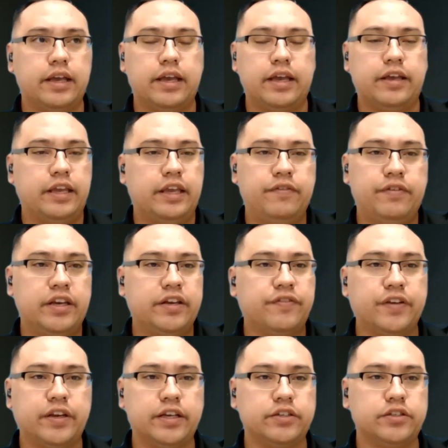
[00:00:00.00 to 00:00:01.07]
it, even
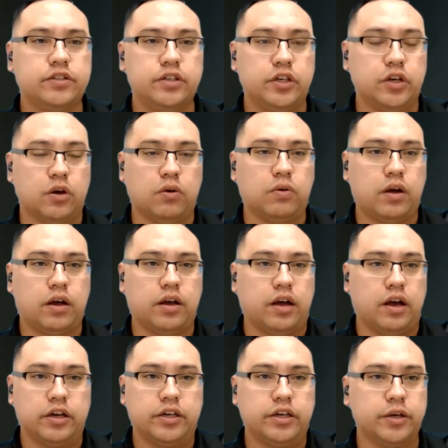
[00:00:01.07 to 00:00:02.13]
if it is you know
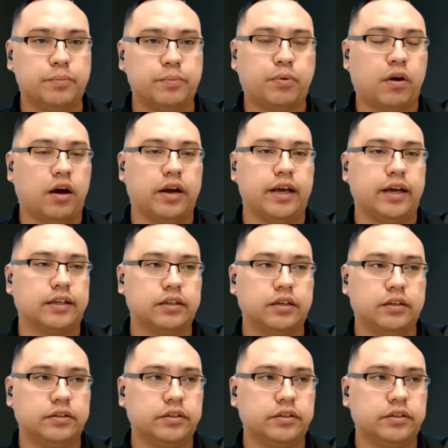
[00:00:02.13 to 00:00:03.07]
a, a good product,